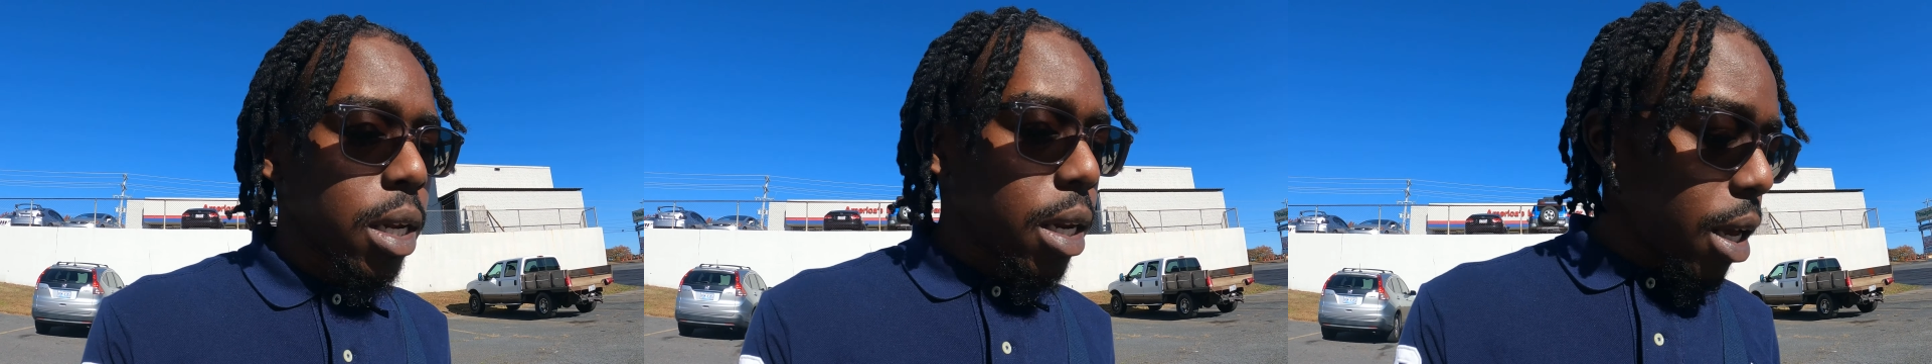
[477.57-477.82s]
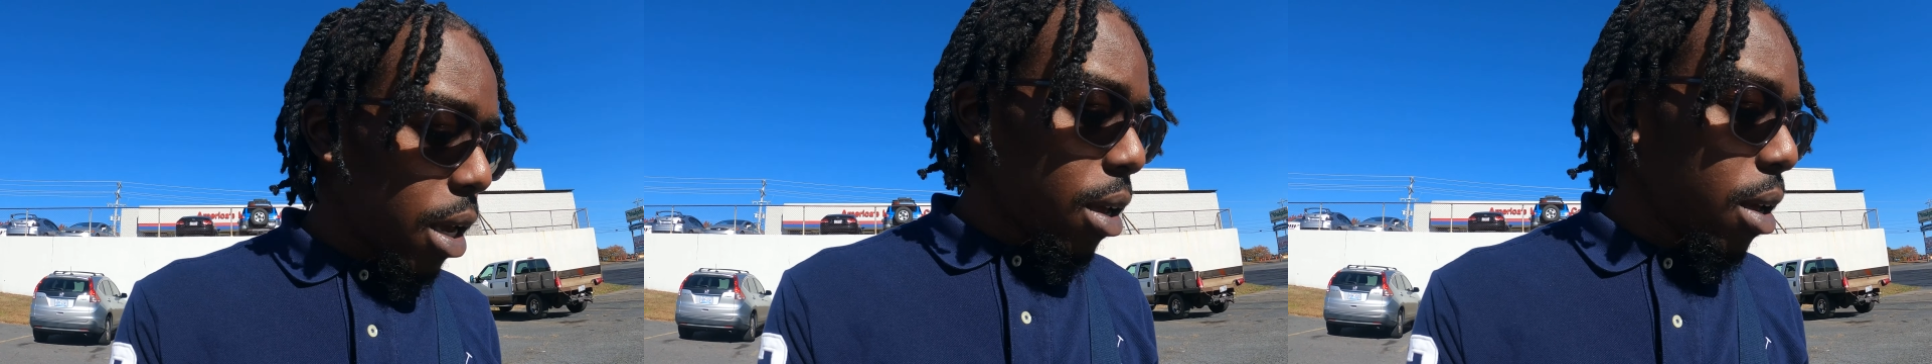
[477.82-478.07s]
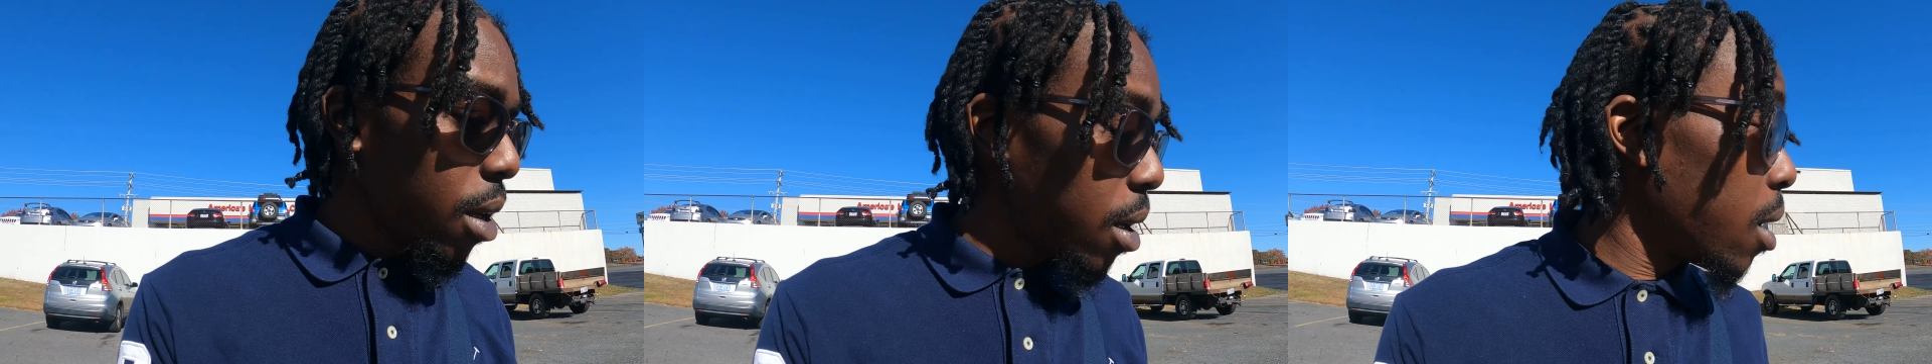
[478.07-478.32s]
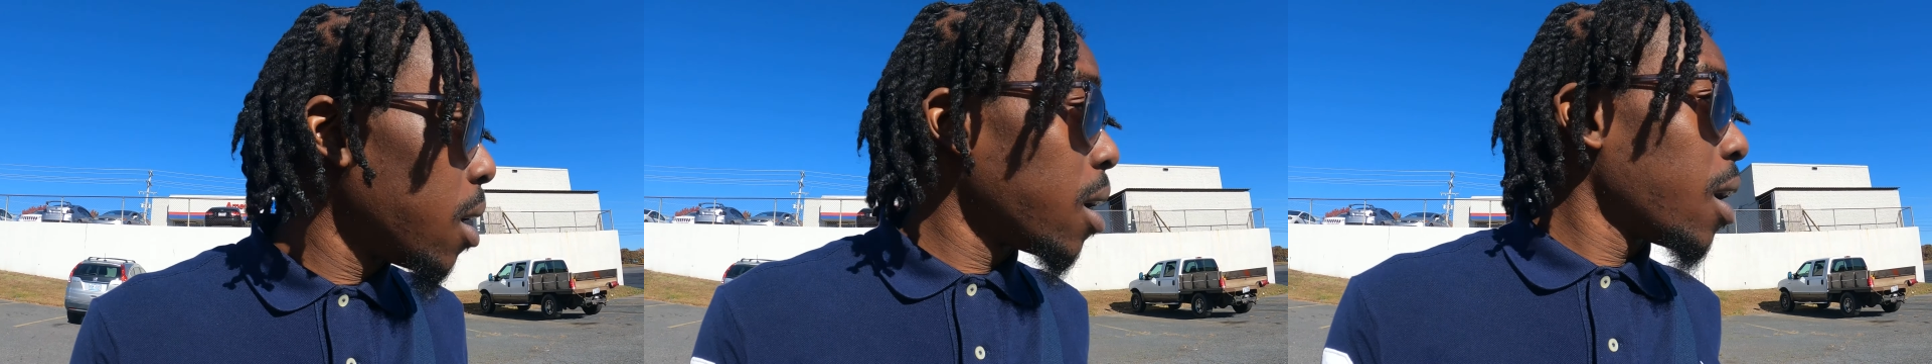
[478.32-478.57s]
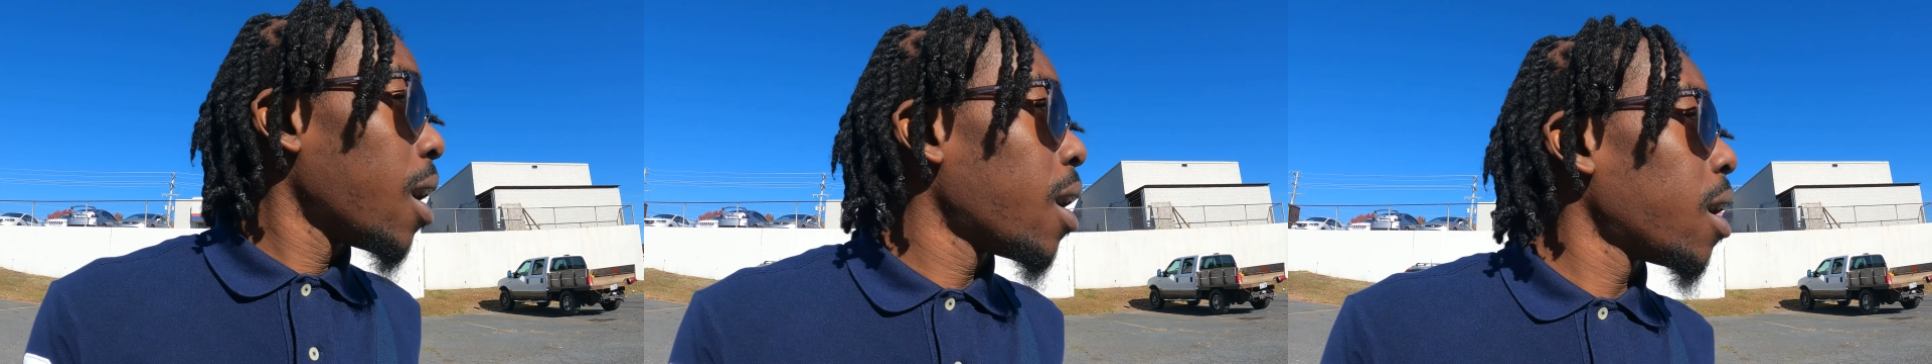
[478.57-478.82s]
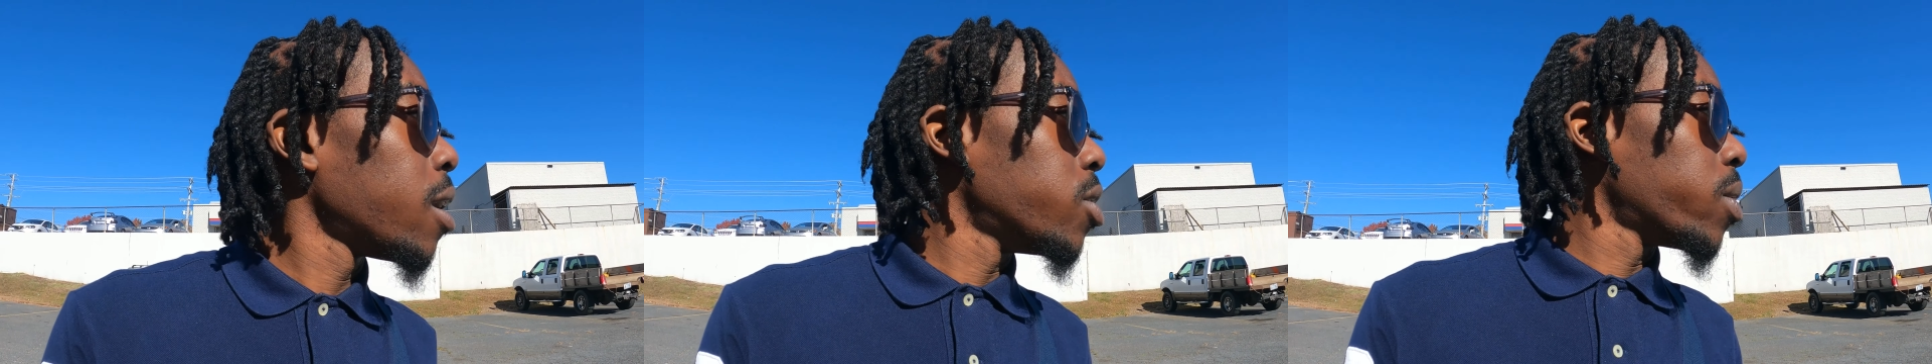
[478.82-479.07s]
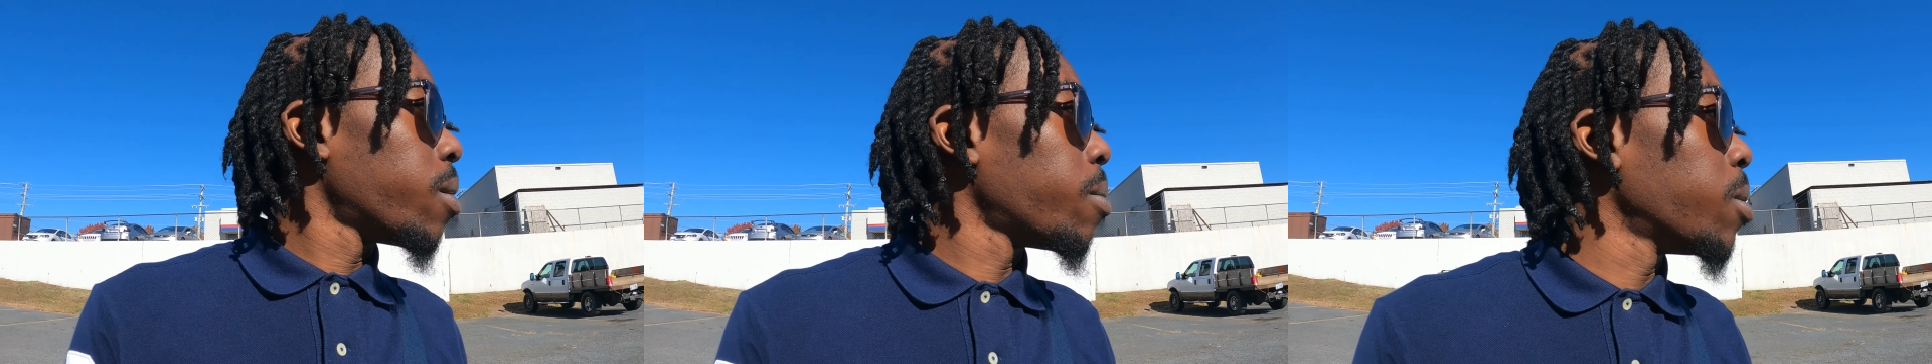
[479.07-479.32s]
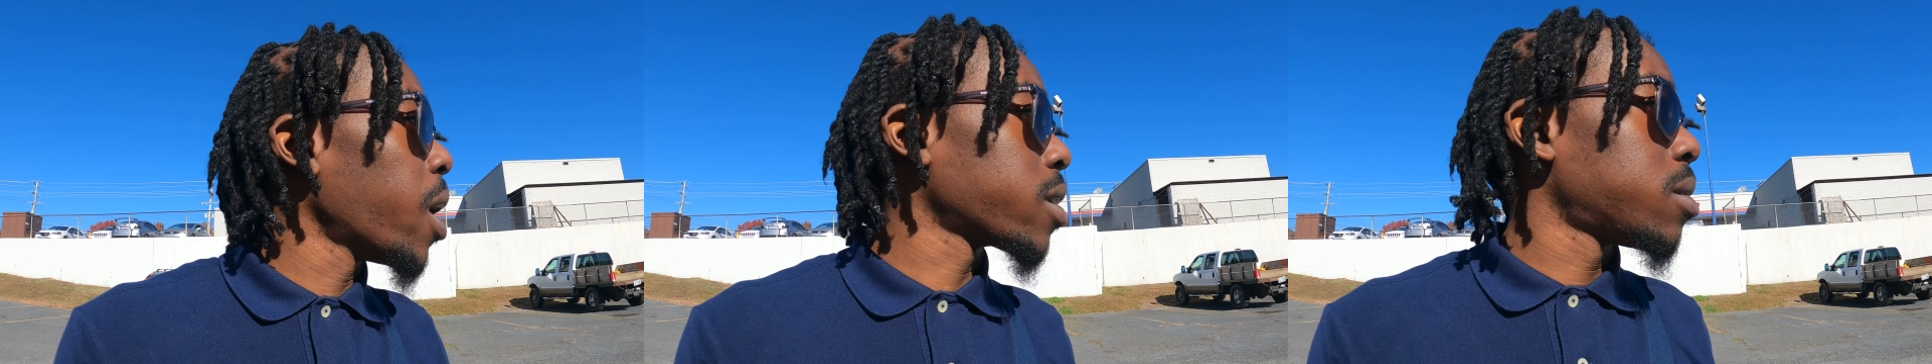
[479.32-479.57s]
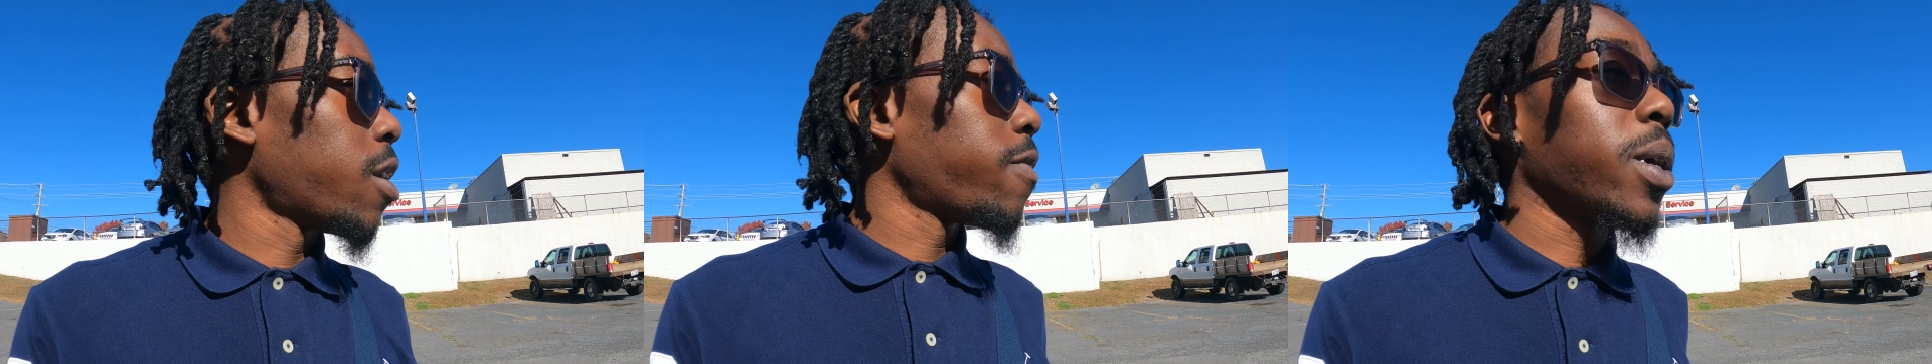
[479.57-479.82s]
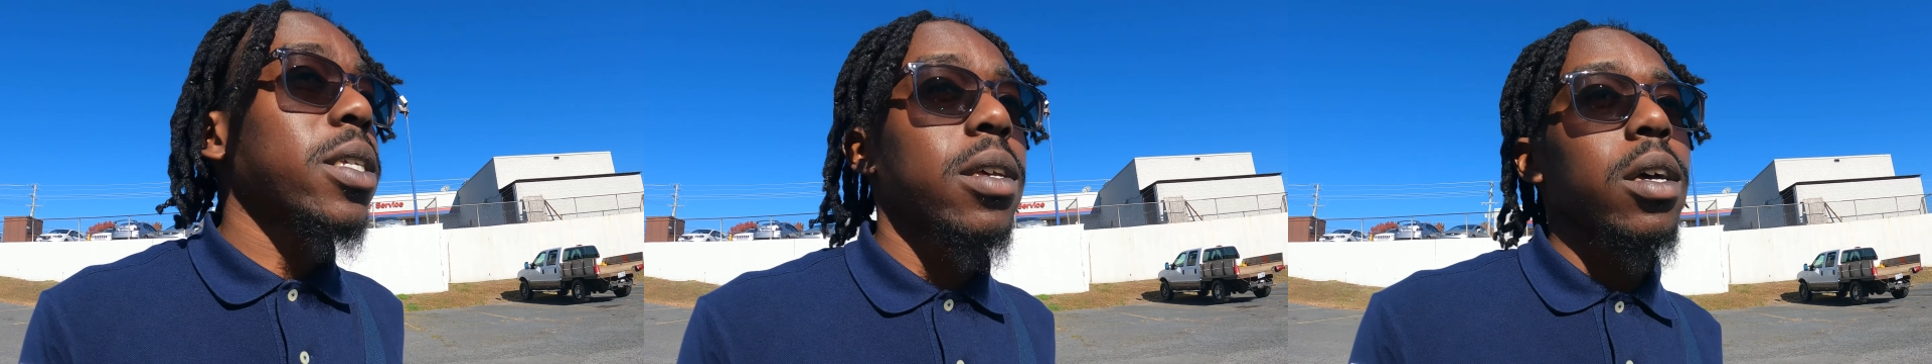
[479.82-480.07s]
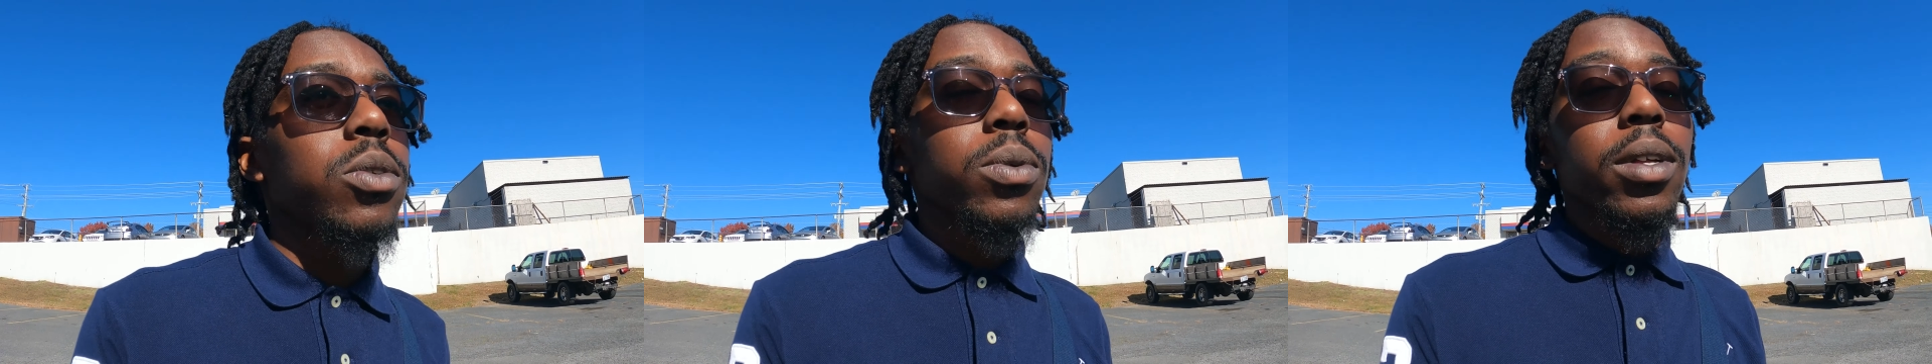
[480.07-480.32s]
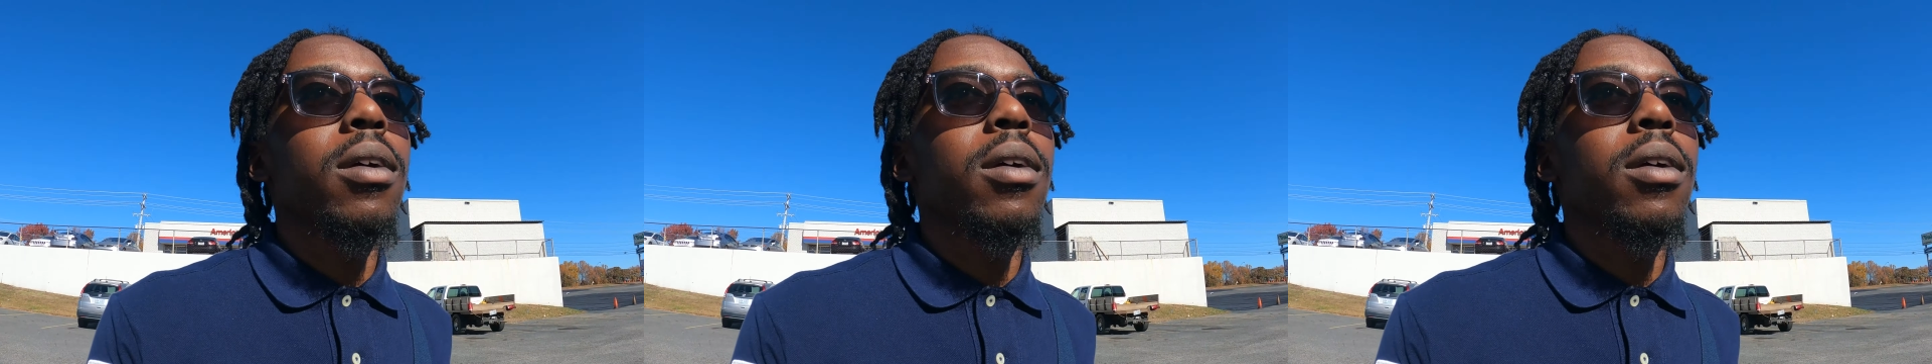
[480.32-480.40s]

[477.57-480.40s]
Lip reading: today, you know, I've blocked off my schedule.